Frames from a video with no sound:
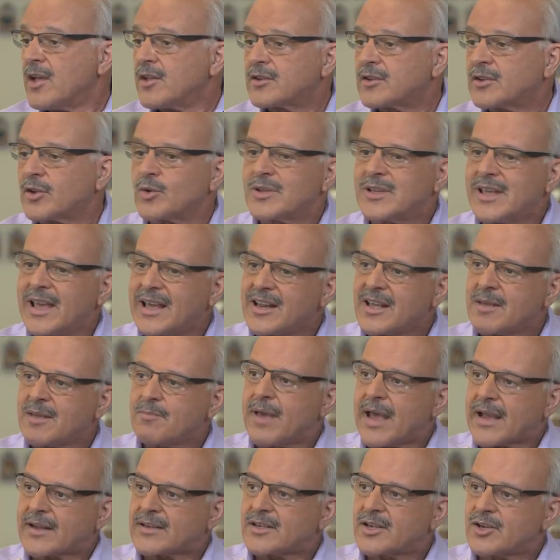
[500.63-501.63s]
So getting
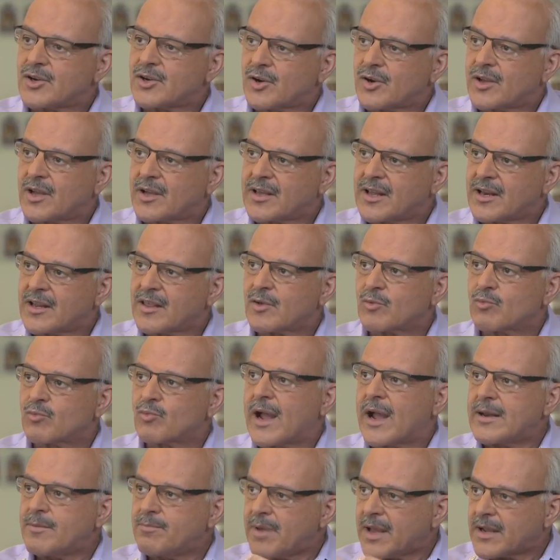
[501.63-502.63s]
the
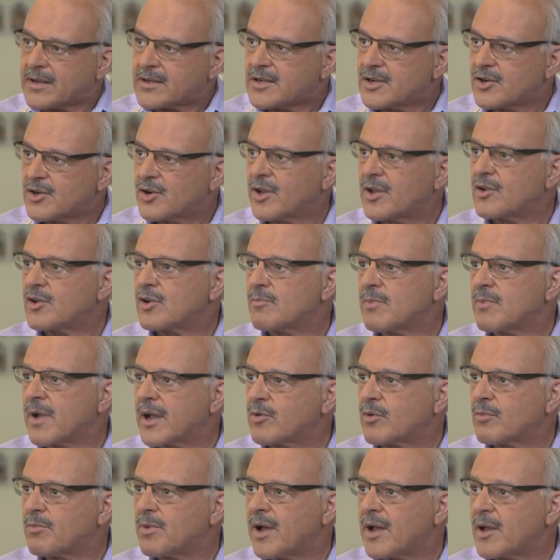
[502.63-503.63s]
right bacteria into your
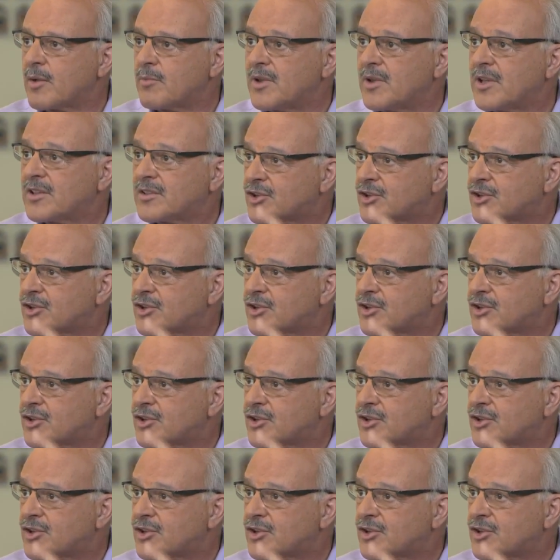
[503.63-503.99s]
microbiome,